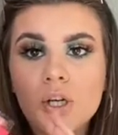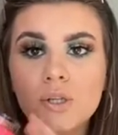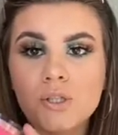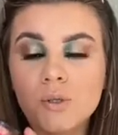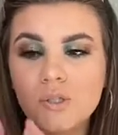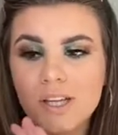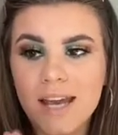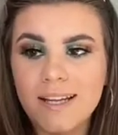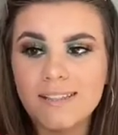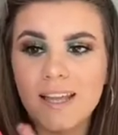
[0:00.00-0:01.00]
2
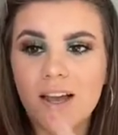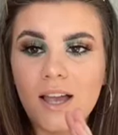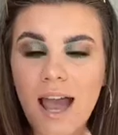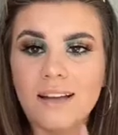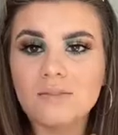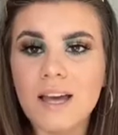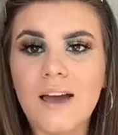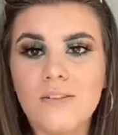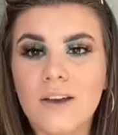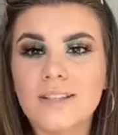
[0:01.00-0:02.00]
shades that are kind of
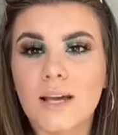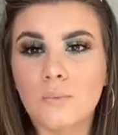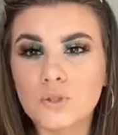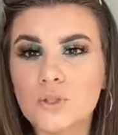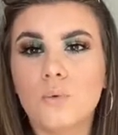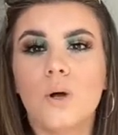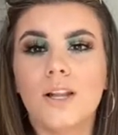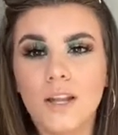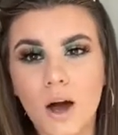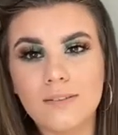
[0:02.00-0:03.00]
diverse and will suit a
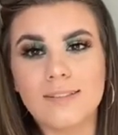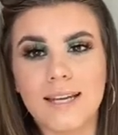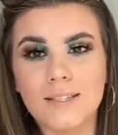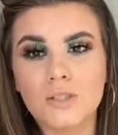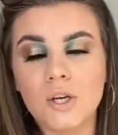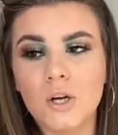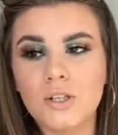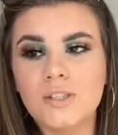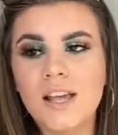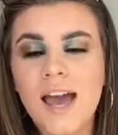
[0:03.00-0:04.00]
lot of skin tones.